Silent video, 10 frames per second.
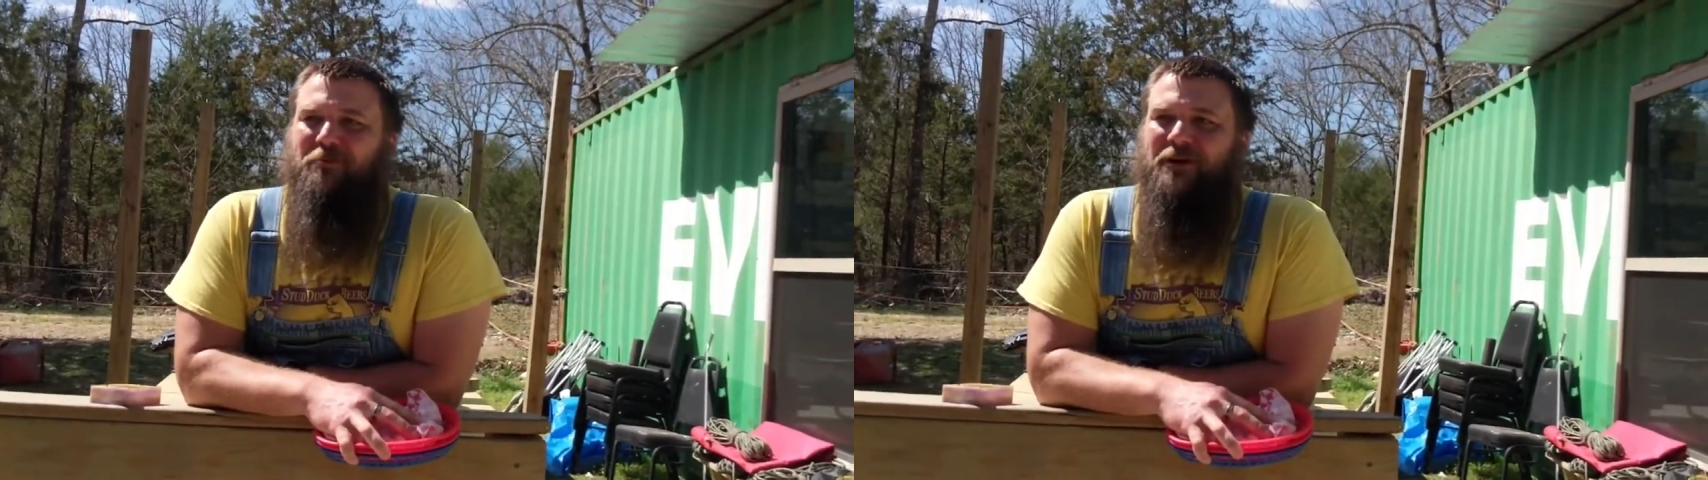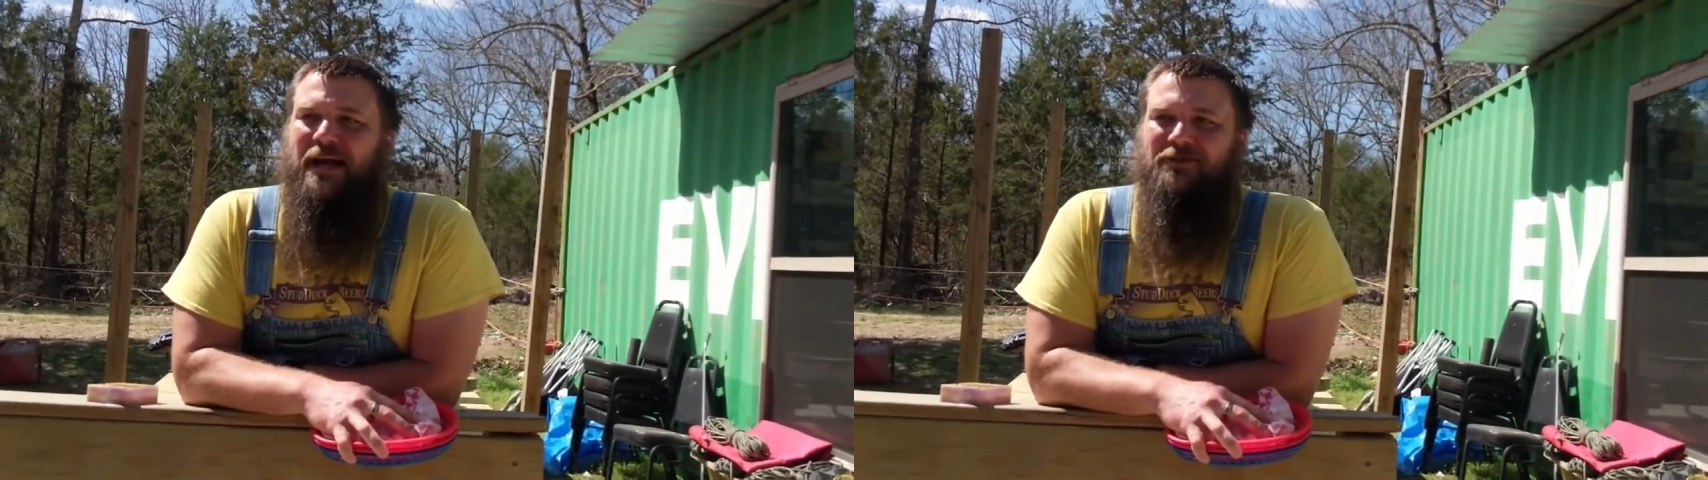
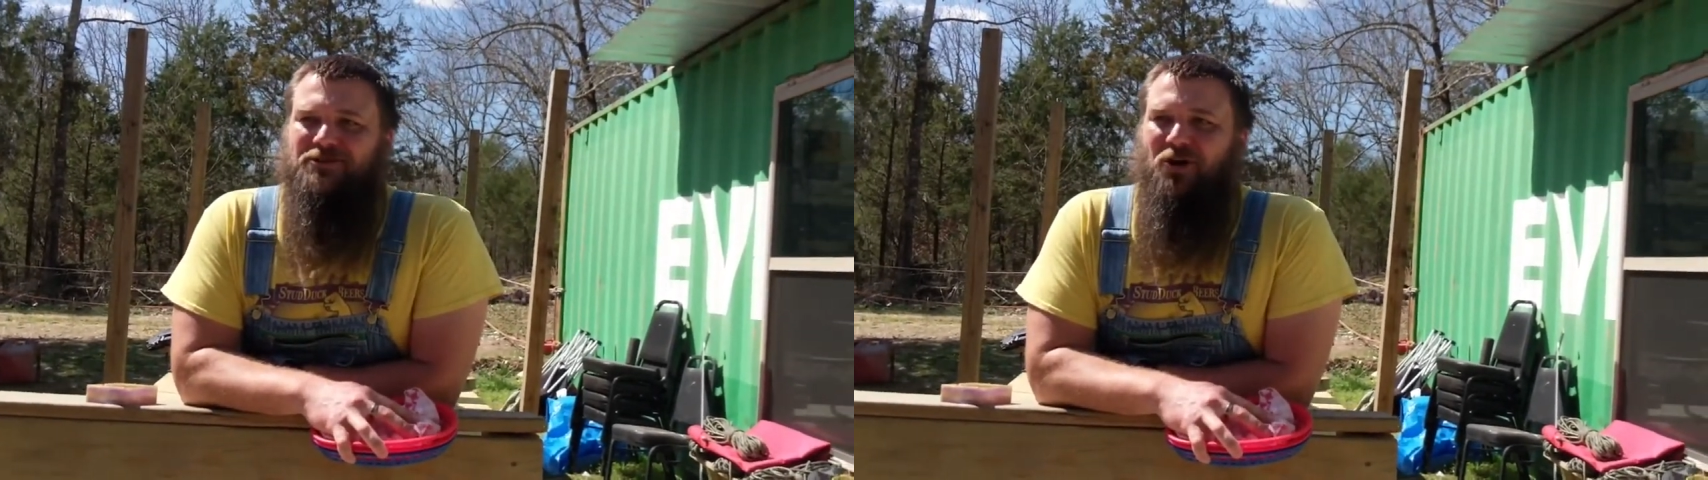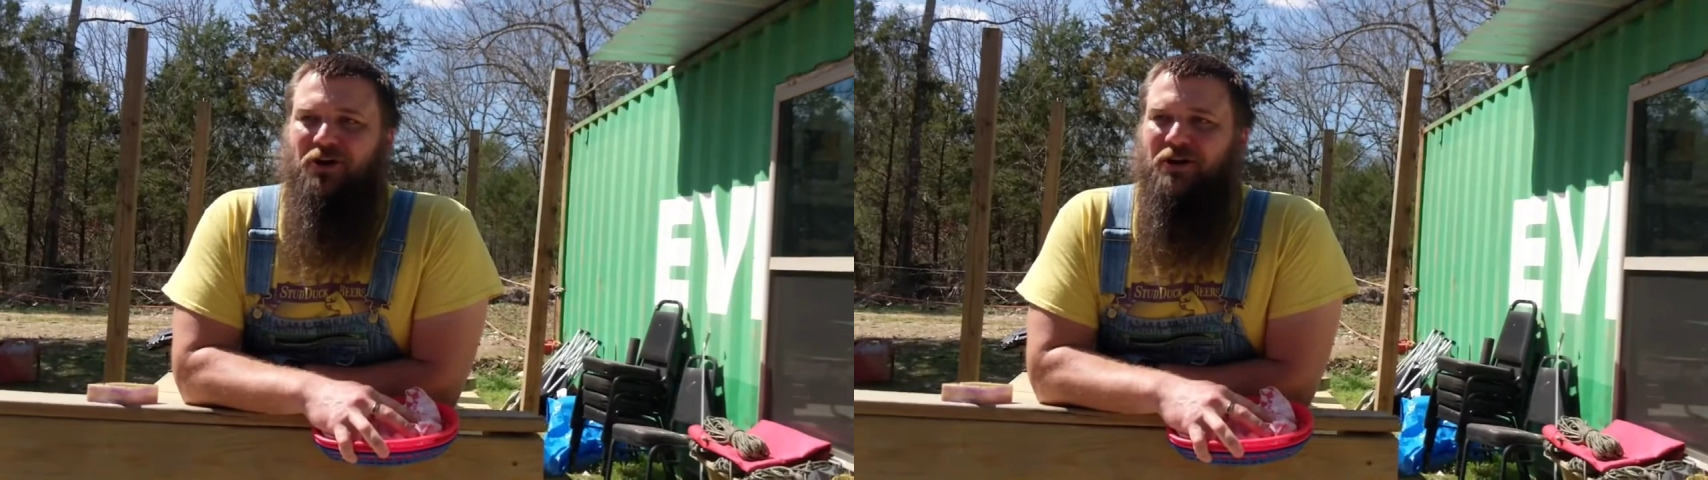we're now
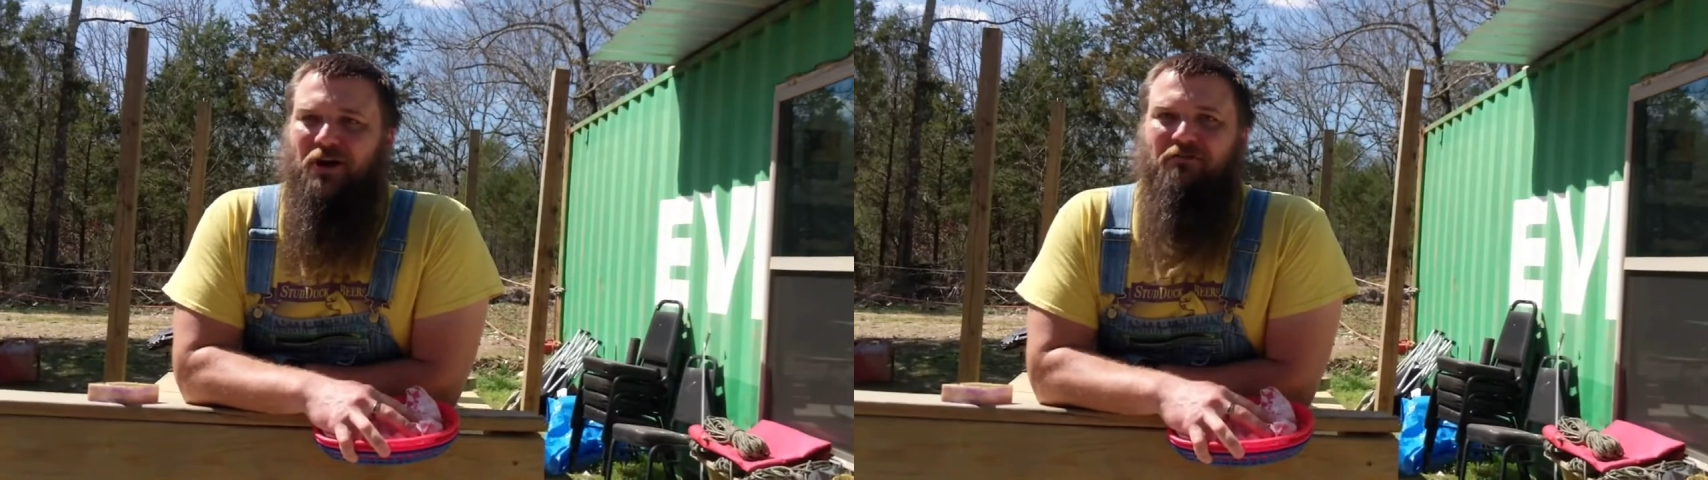starting our